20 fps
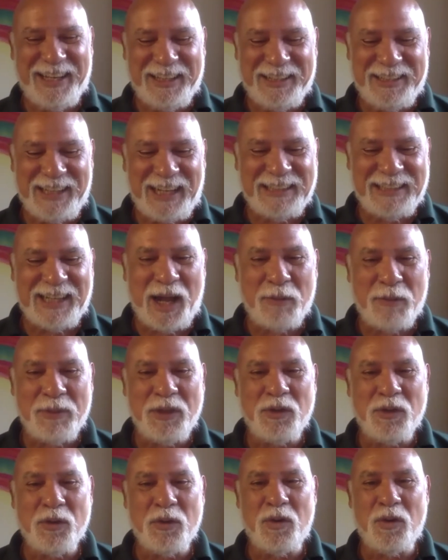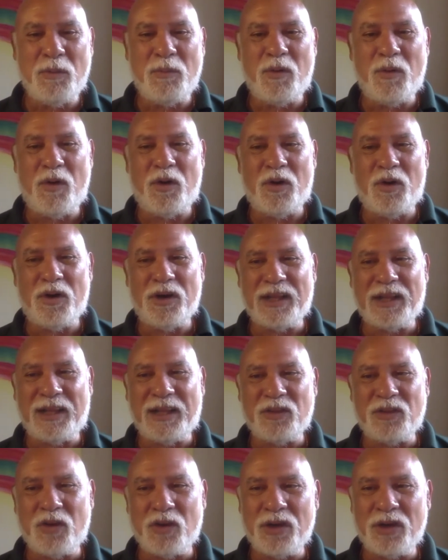just having you on board
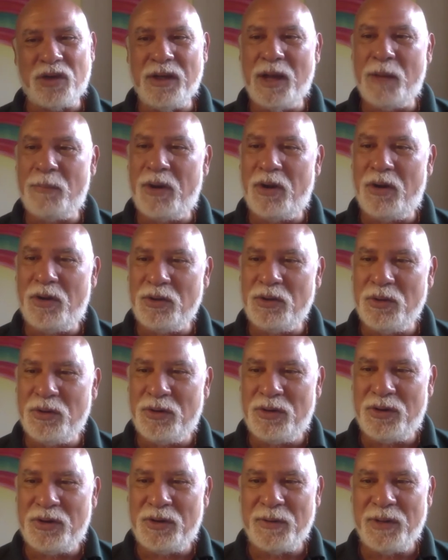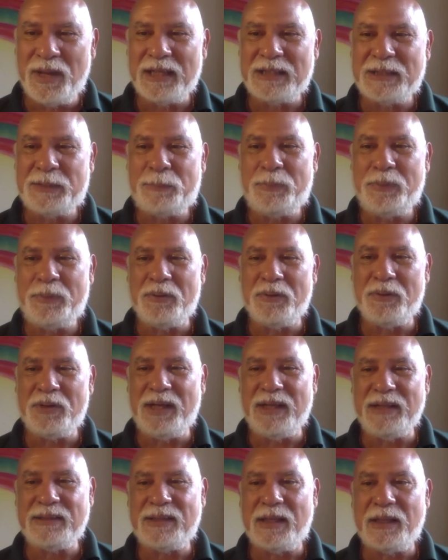and talking about your
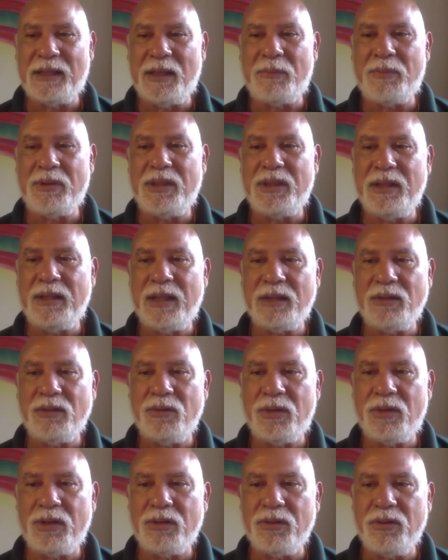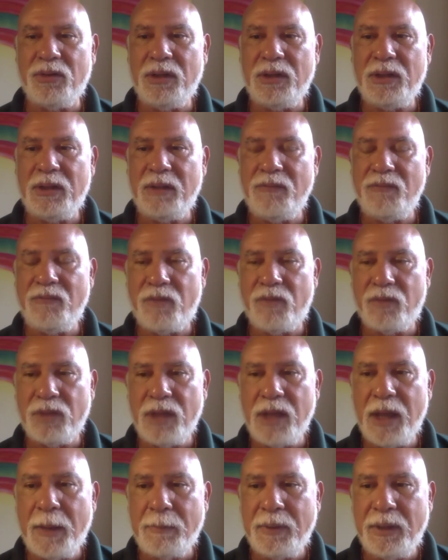experience and everything that you are doing for the
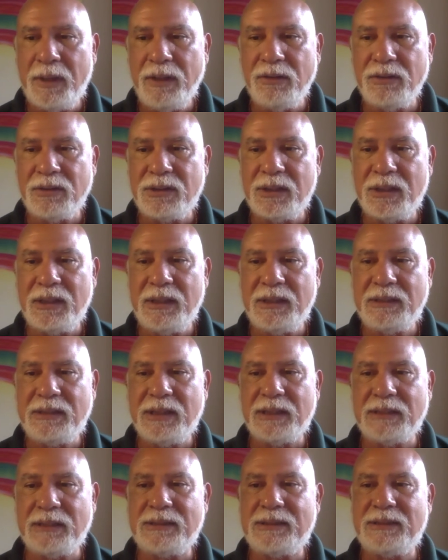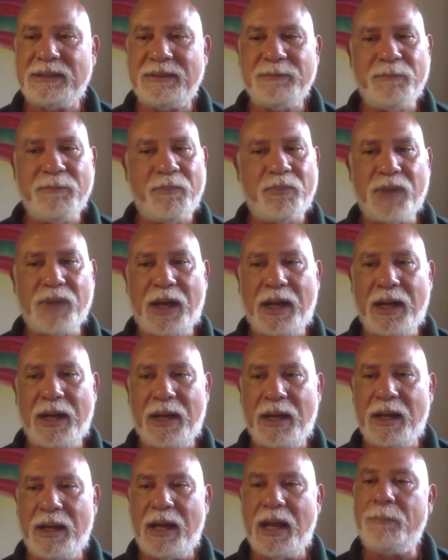hemp industry is just
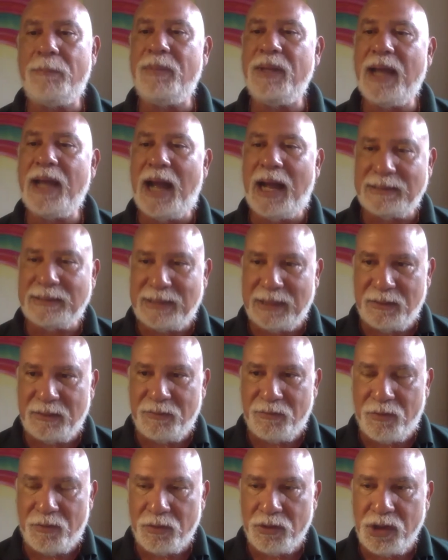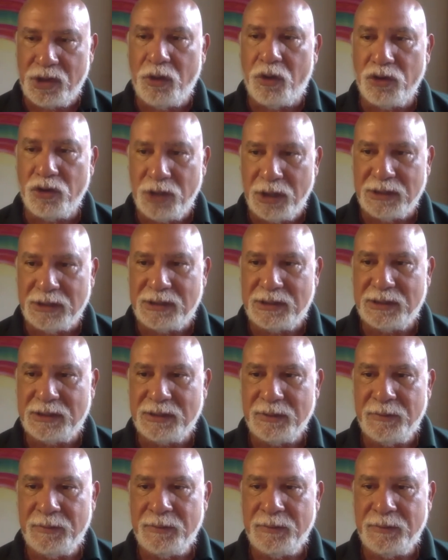a big asset for the audience.